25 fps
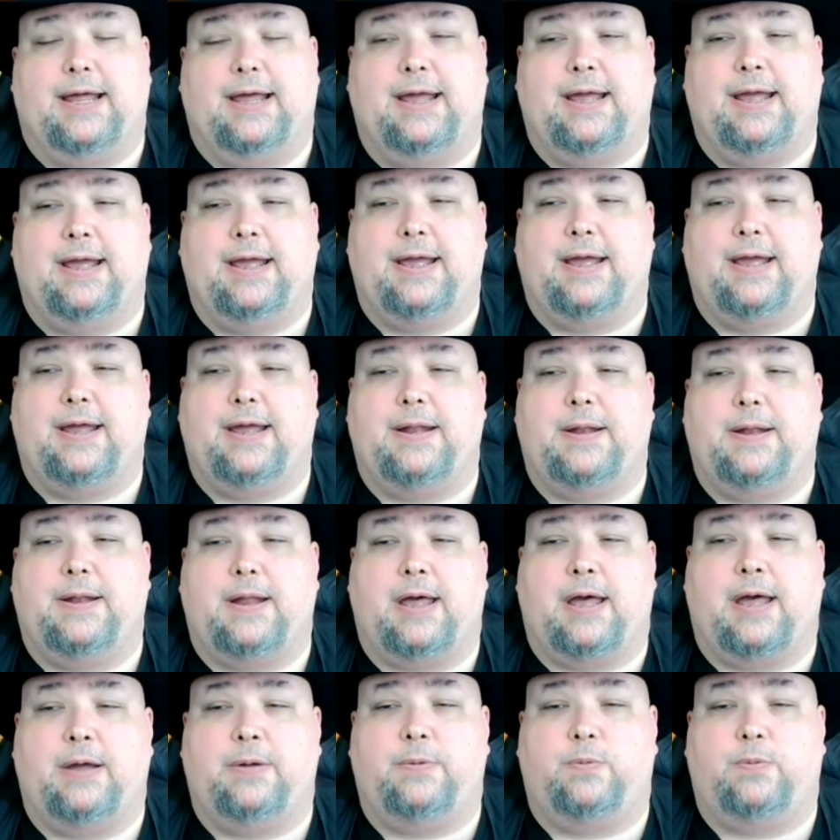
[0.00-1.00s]
And
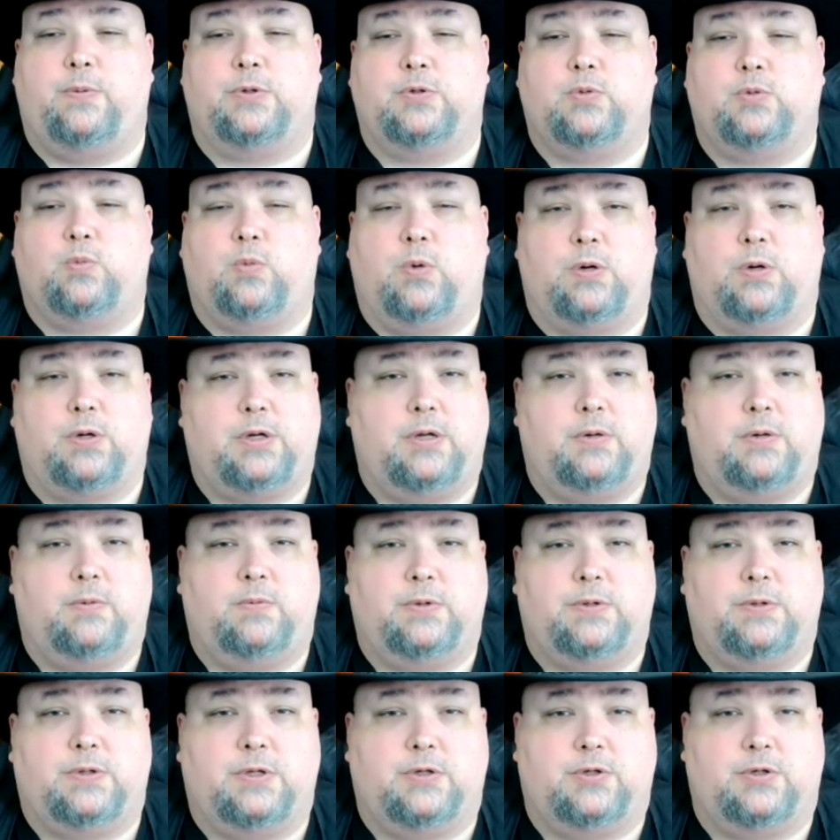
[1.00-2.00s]
I was working
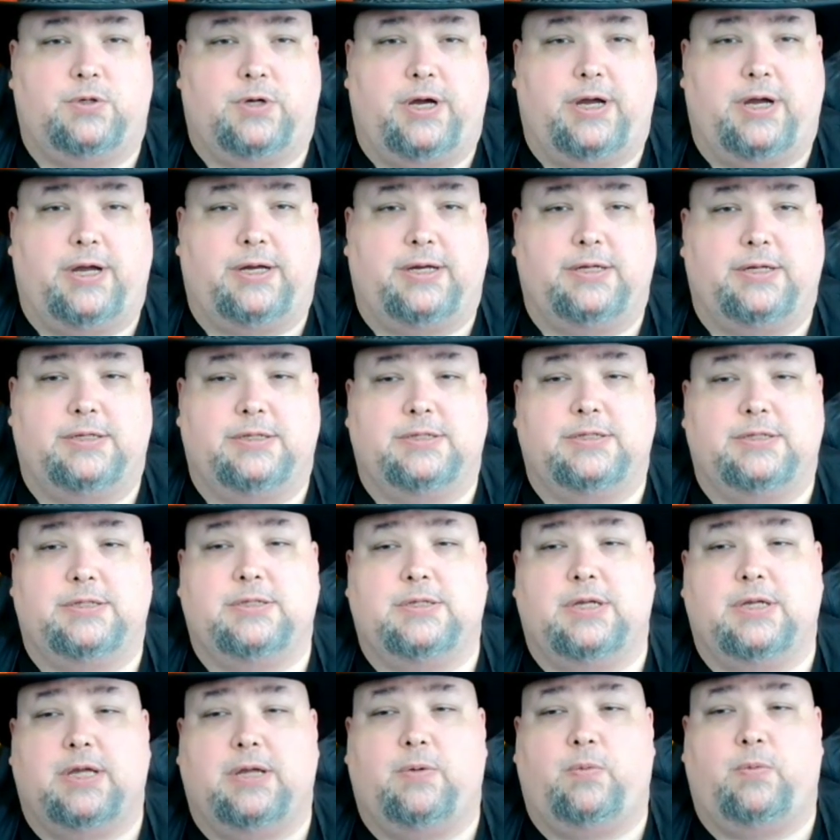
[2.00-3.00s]
with the
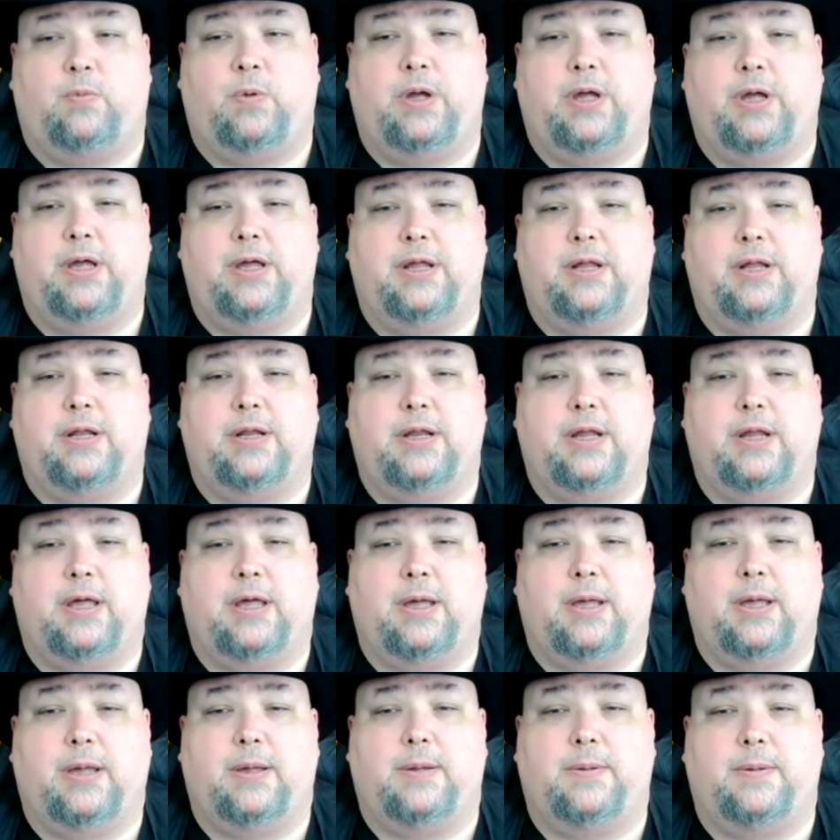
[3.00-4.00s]
dragons when
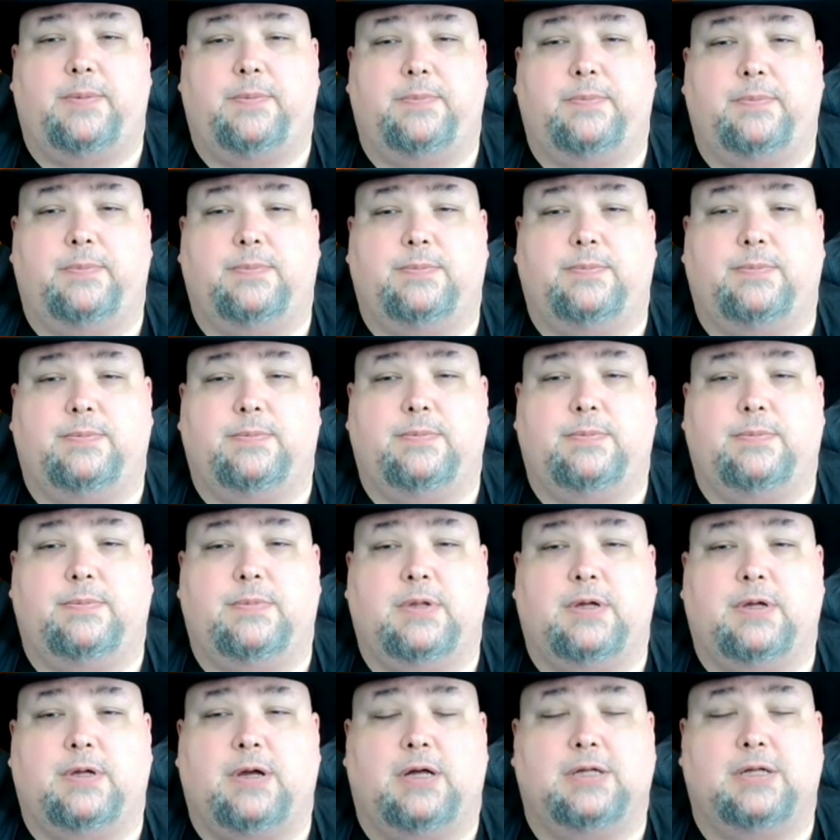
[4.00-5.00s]
um,
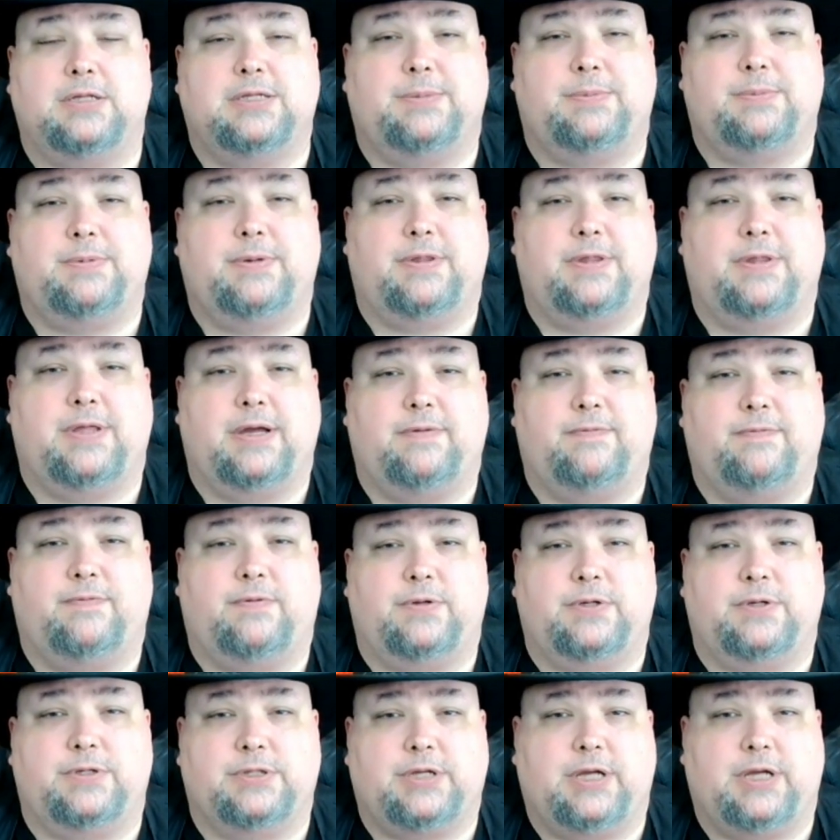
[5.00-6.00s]
the concept of
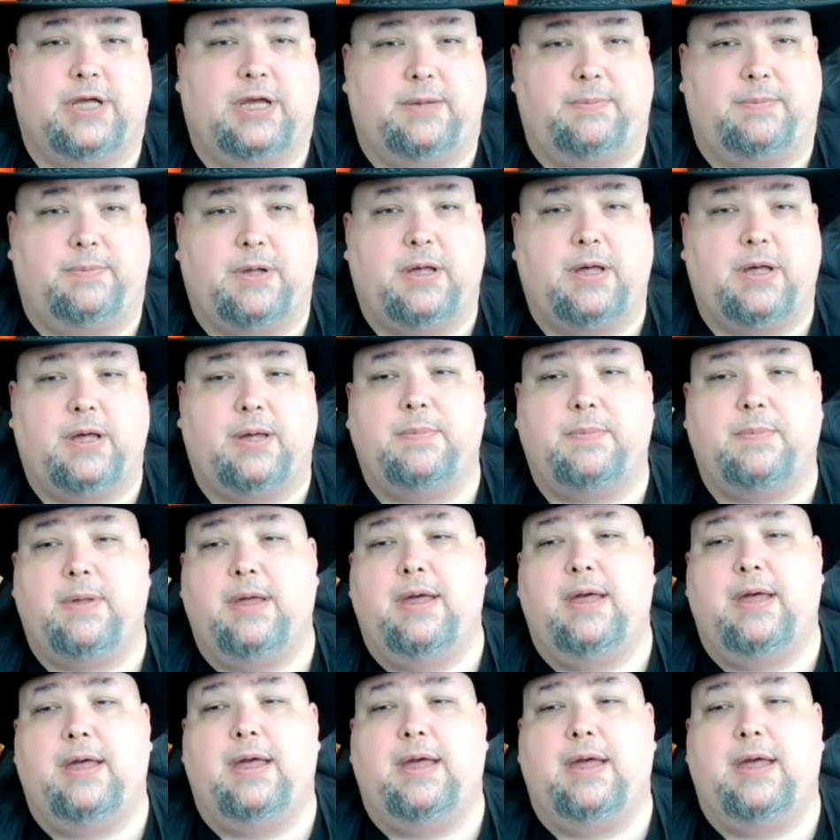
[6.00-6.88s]
thankfulness came up.